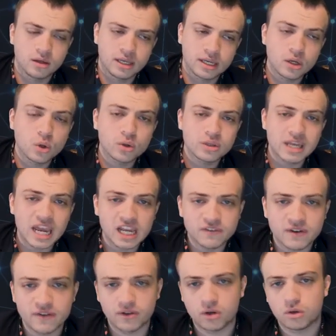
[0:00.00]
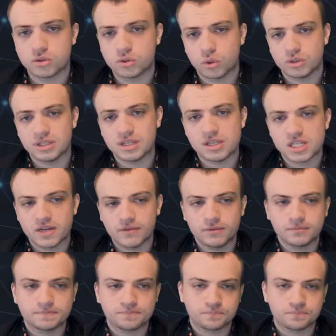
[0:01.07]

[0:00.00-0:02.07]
it can go to a5, it can also go to e7.